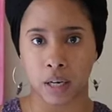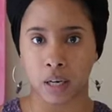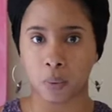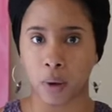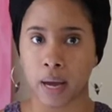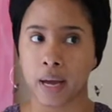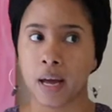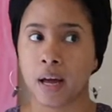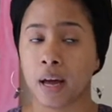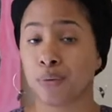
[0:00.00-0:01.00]
any
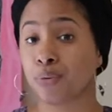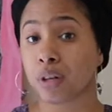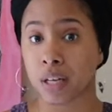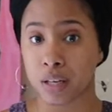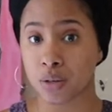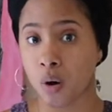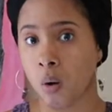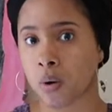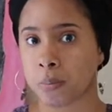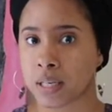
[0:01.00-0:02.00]
way. And really his
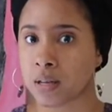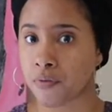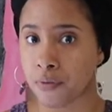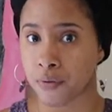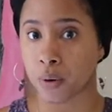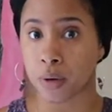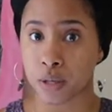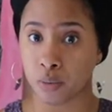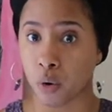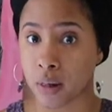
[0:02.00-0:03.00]
goal would be to fulfill
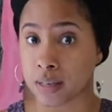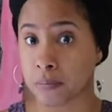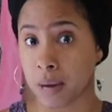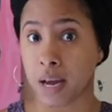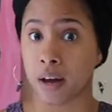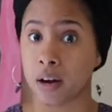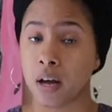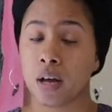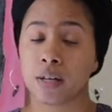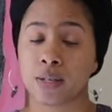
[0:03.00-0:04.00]
his role as a man.
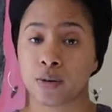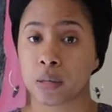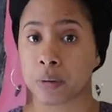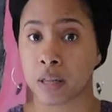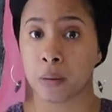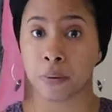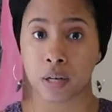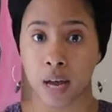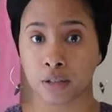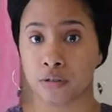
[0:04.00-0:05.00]
So to be the
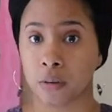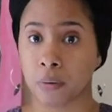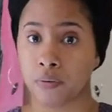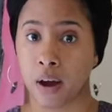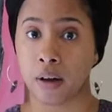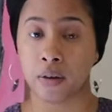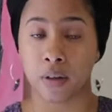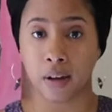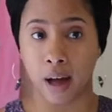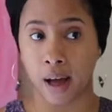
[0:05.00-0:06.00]
protector, the provider,
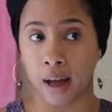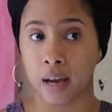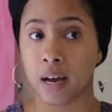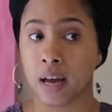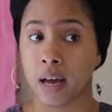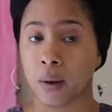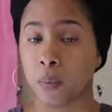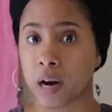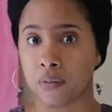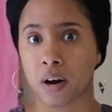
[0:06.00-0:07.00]
the guide, and
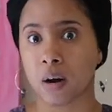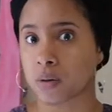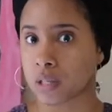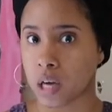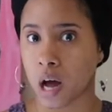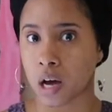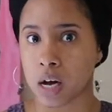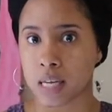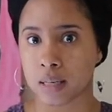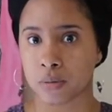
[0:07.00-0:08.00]
whatever else Yah
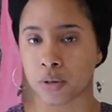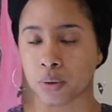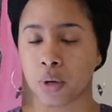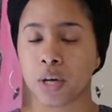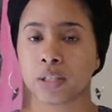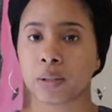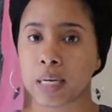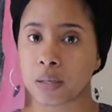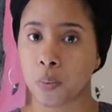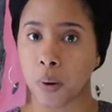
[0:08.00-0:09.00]
calls him to. So
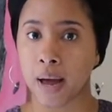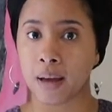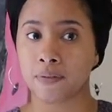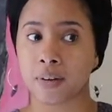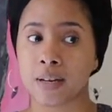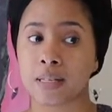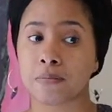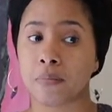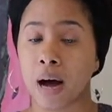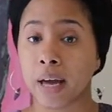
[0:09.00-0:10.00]
as a wife, it is
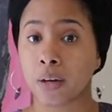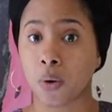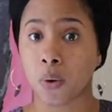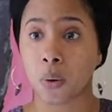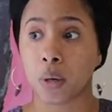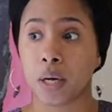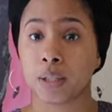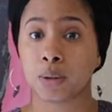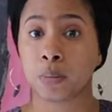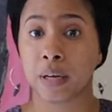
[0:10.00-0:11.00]
my goal
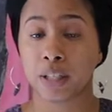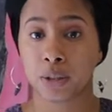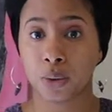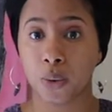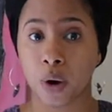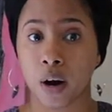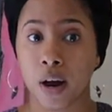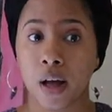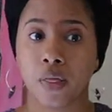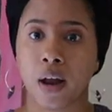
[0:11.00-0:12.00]
to make
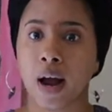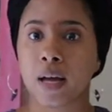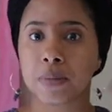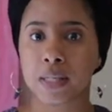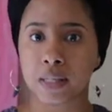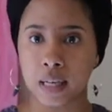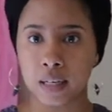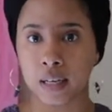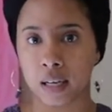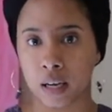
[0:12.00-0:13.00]
sure that I am
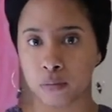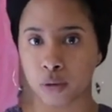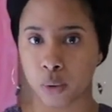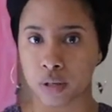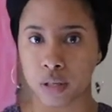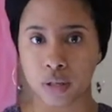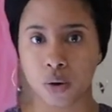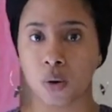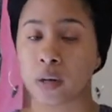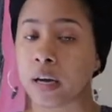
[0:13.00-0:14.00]
sending him towards his
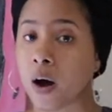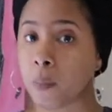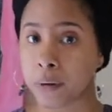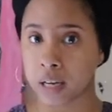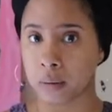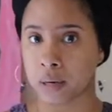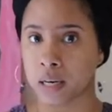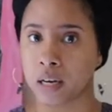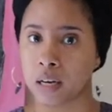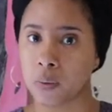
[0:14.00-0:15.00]
goal and helping him in
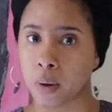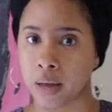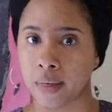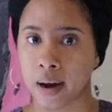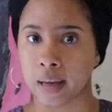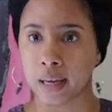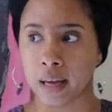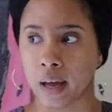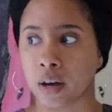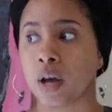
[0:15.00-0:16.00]
any way that I
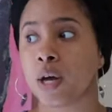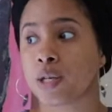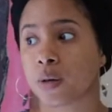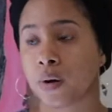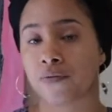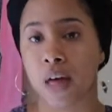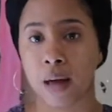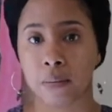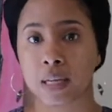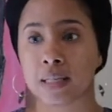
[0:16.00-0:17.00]
can. So if
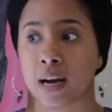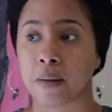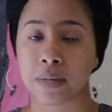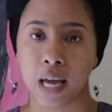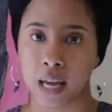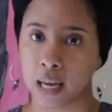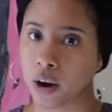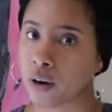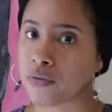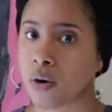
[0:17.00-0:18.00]
that means that I'm taking
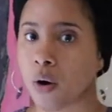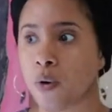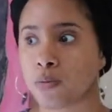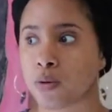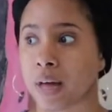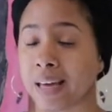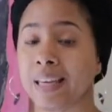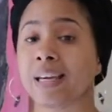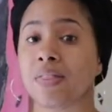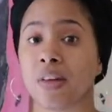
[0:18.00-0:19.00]
care of the home so that
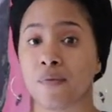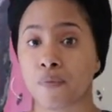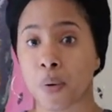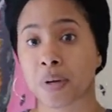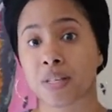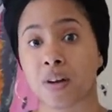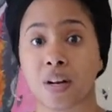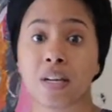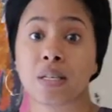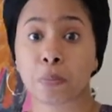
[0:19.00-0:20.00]
he can then focus
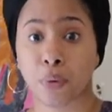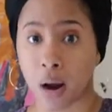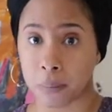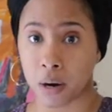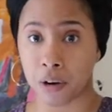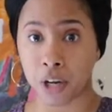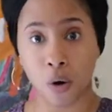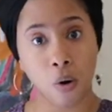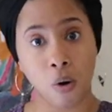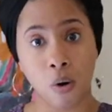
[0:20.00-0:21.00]
on his primary
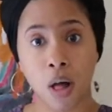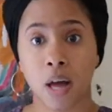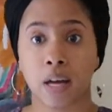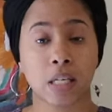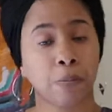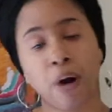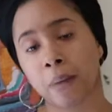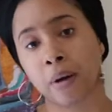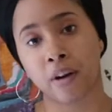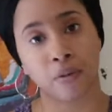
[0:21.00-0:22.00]
goal, his
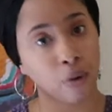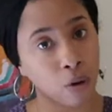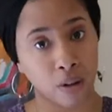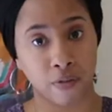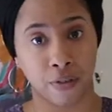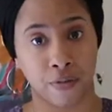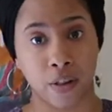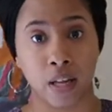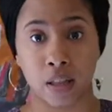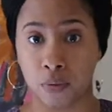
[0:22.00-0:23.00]
primary role of
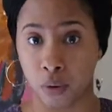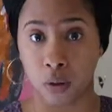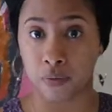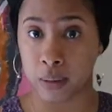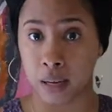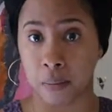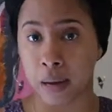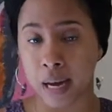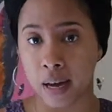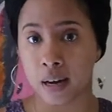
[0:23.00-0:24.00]
fulfilling the role of being a
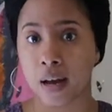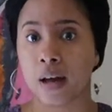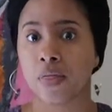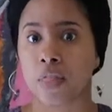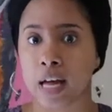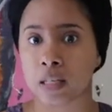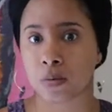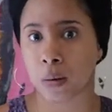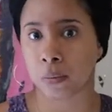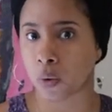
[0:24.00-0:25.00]
man, that's
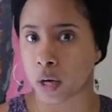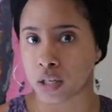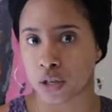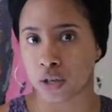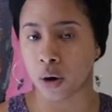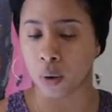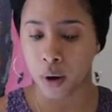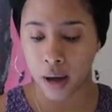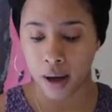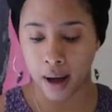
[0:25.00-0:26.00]
what I'm going to do.
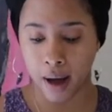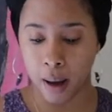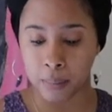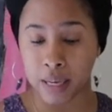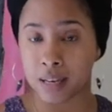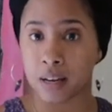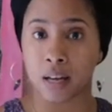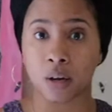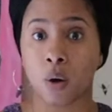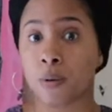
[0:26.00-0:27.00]
Um, and
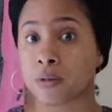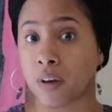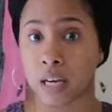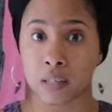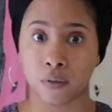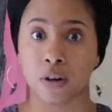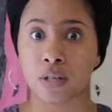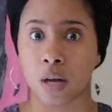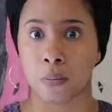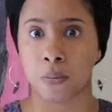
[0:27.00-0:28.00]
it goes vice
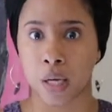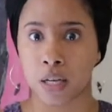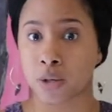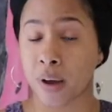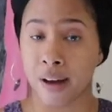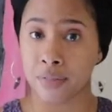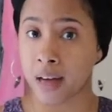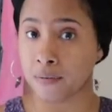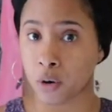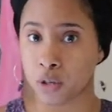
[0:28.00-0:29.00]
versa, because you have
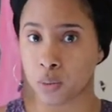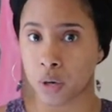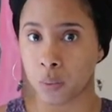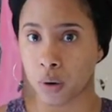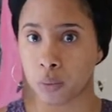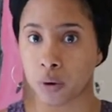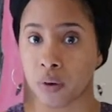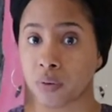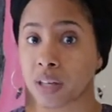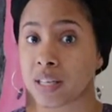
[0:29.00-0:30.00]
that verse twenty-one
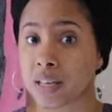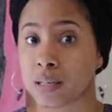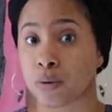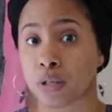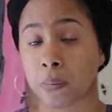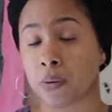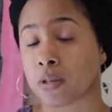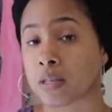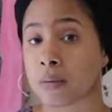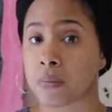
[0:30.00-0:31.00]
where it really says we're
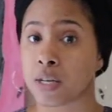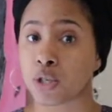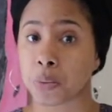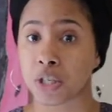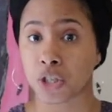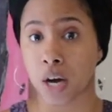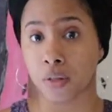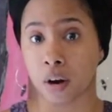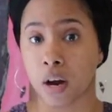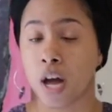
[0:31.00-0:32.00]
supposed to submit to each
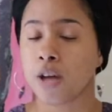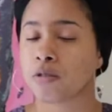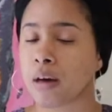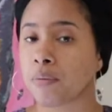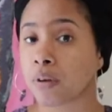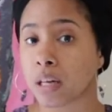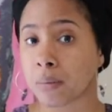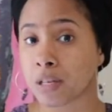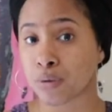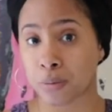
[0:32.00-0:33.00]
other. So that really
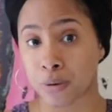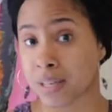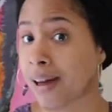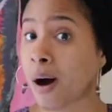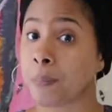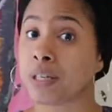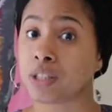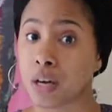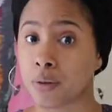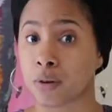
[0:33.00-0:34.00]
means we're supposed to help
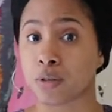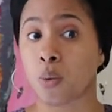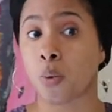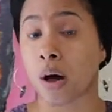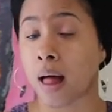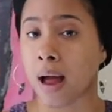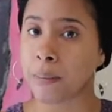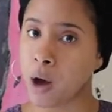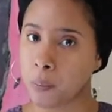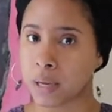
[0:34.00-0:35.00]
each other. So while
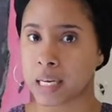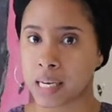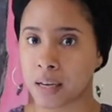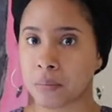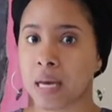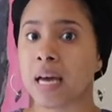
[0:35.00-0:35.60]
I'm helping him,